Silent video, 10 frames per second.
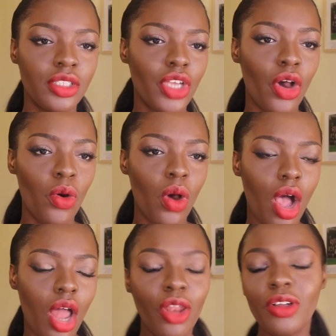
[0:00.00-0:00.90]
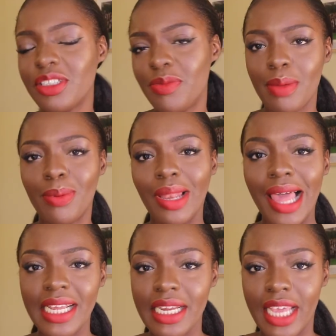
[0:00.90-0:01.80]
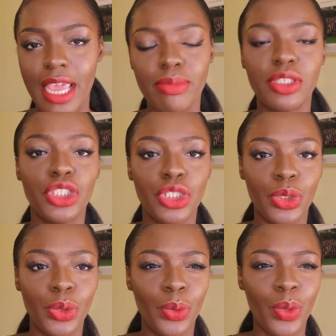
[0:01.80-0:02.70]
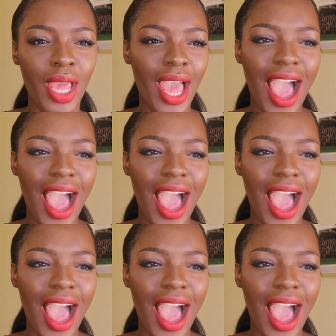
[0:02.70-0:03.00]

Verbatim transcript: So a lot of people liken Cambridge to